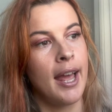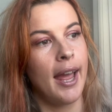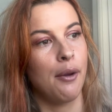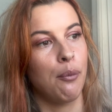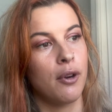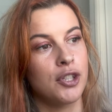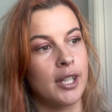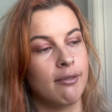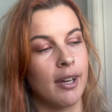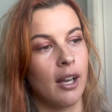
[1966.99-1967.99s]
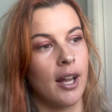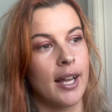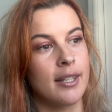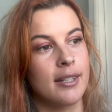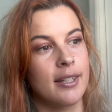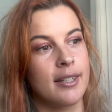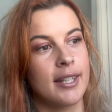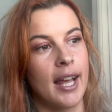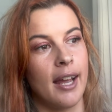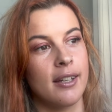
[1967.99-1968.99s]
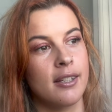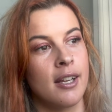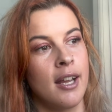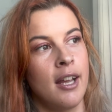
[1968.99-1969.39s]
and what she realized is that